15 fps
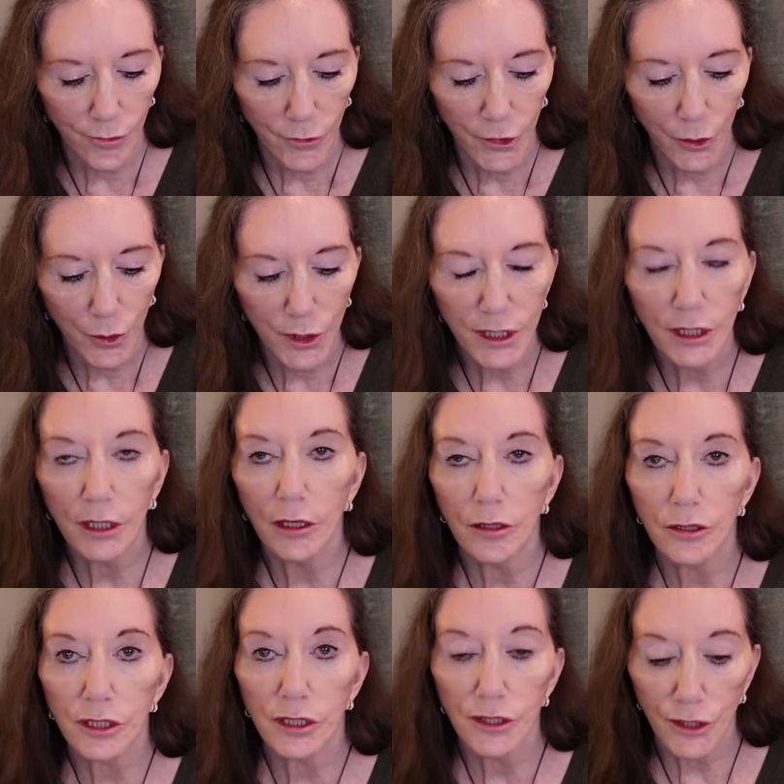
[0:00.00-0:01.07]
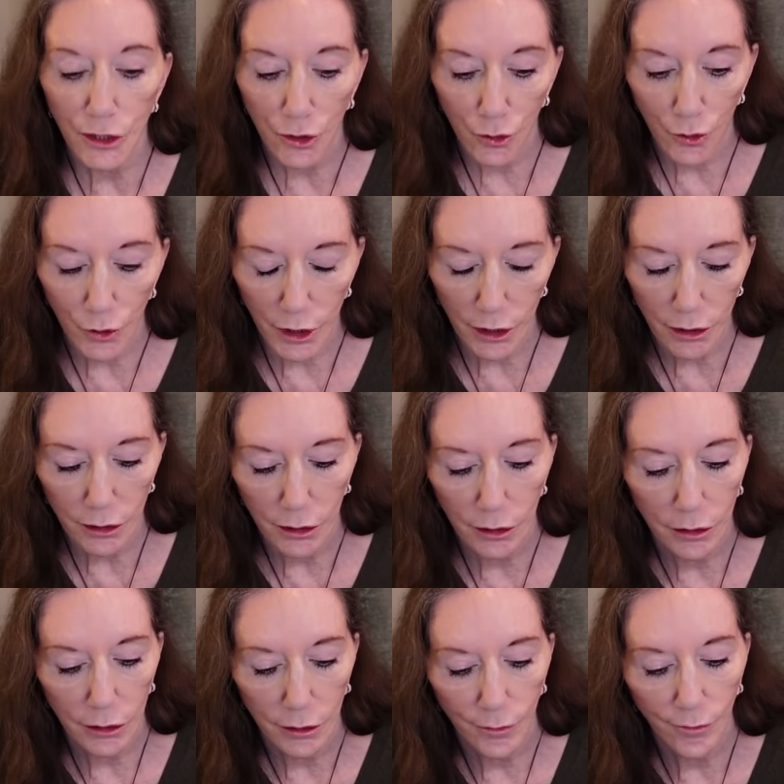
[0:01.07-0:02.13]
who is an art historian
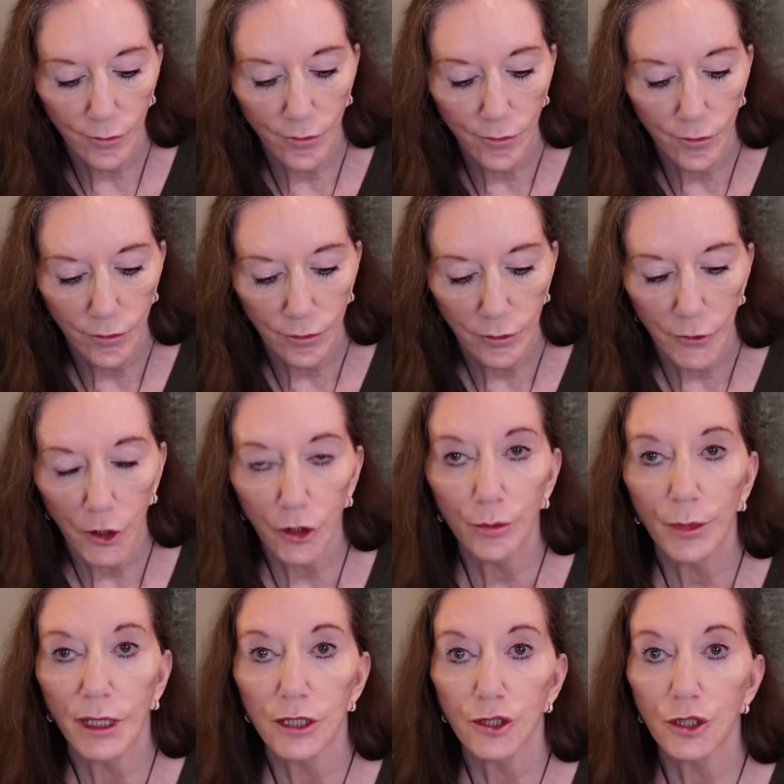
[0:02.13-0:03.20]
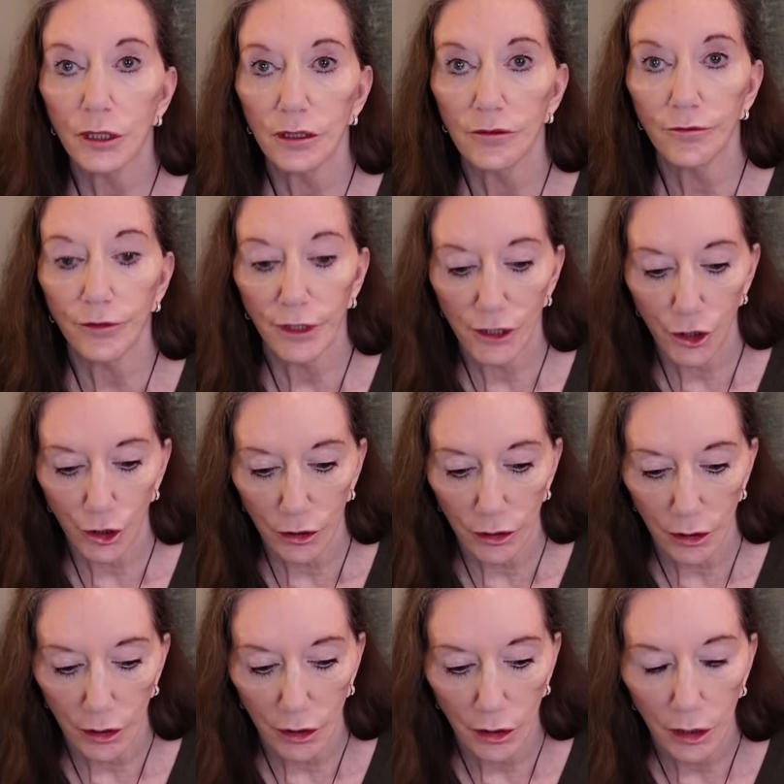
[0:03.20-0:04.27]
who majored in fashion,
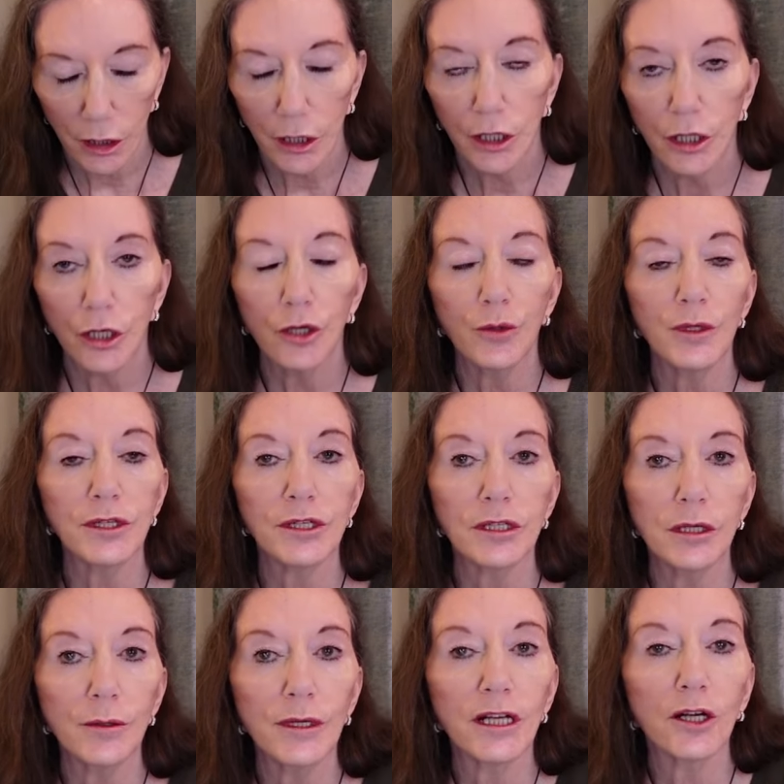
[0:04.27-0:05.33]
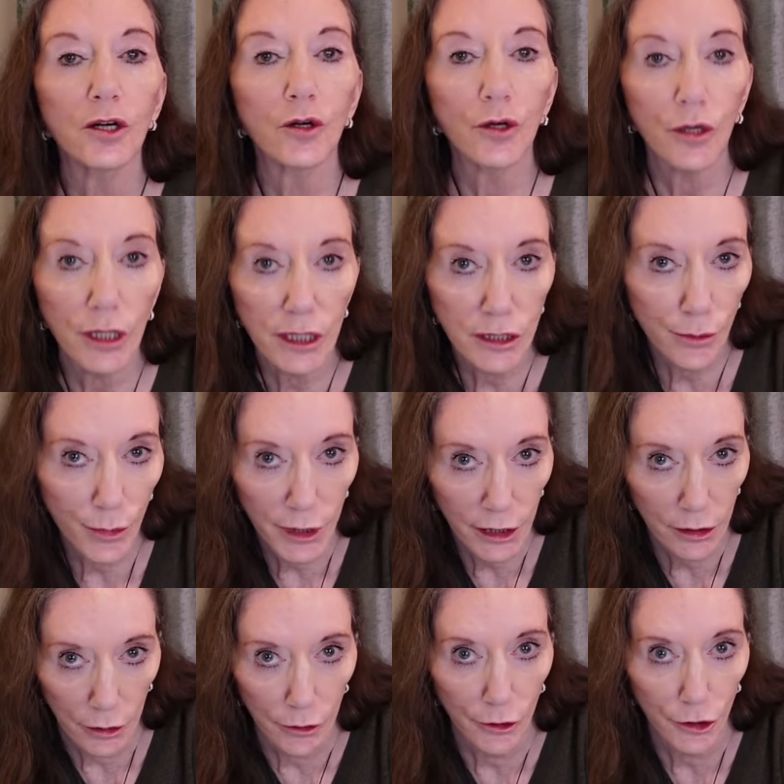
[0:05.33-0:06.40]
who is so incredibly
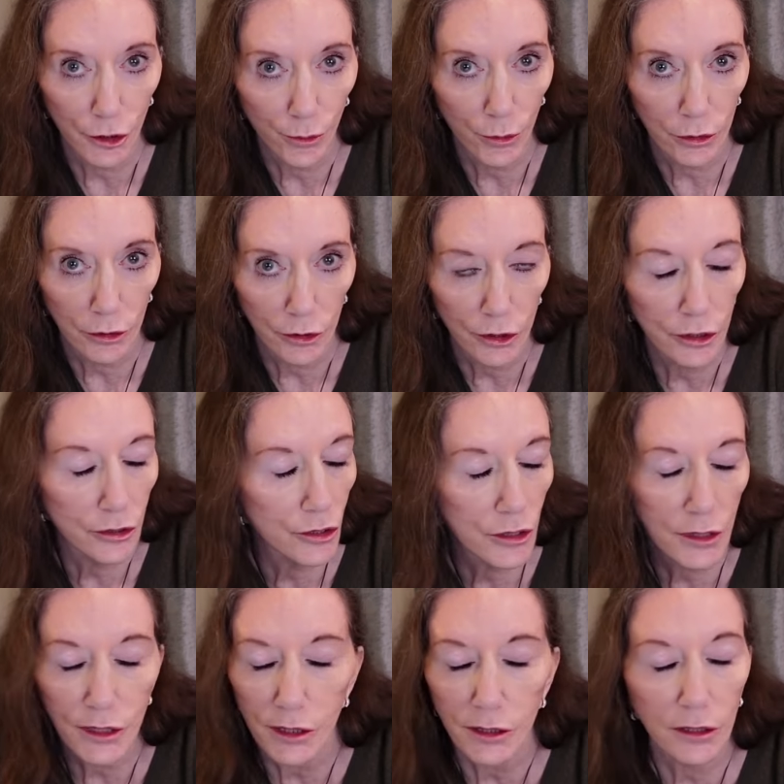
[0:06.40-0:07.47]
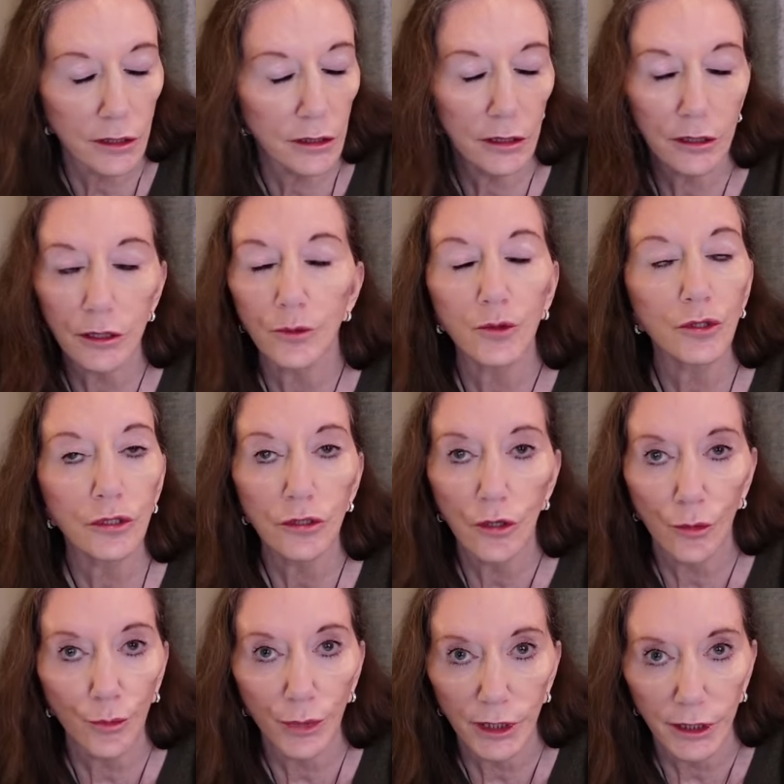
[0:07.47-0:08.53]
knowledgeable, you would
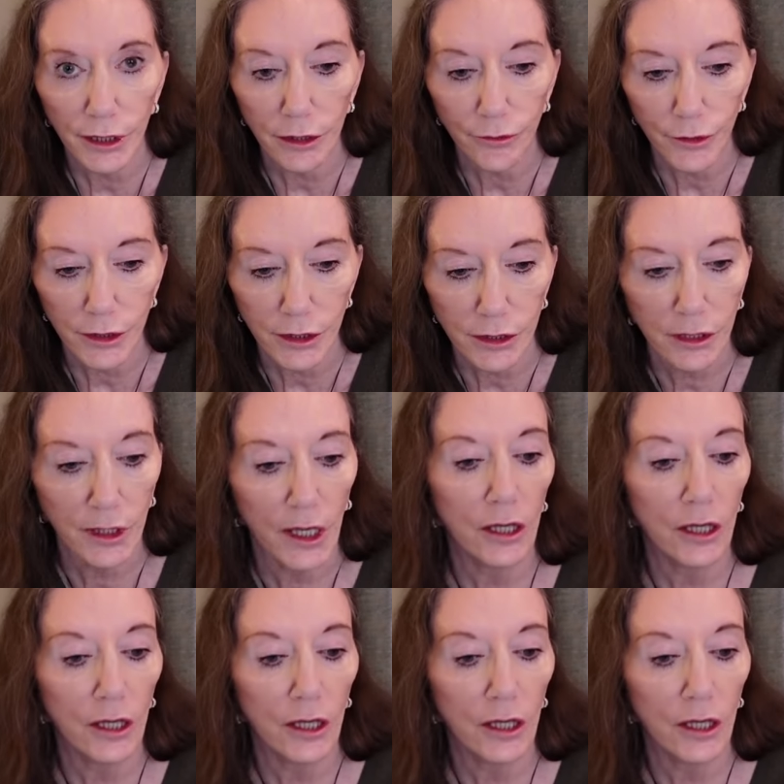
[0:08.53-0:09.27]
not believe it.